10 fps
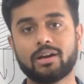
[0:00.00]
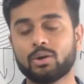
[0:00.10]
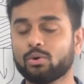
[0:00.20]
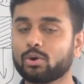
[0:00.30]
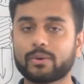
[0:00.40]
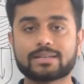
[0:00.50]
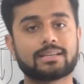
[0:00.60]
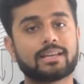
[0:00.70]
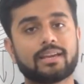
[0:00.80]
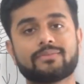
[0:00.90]
no
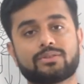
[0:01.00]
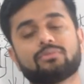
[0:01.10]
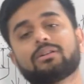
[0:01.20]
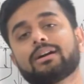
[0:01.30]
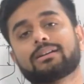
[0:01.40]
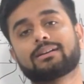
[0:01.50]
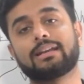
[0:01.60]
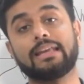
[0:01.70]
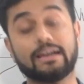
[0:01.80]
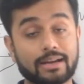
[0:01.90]
question gives you a
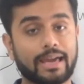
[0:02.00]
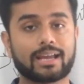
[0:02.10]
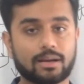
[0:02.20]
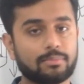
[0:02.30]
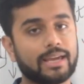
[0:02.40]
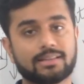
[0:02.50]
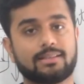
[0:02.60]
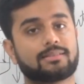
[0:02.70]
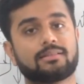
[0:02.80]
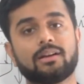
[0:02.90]
clear diagram like
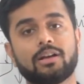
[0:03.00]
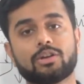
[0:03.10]
this.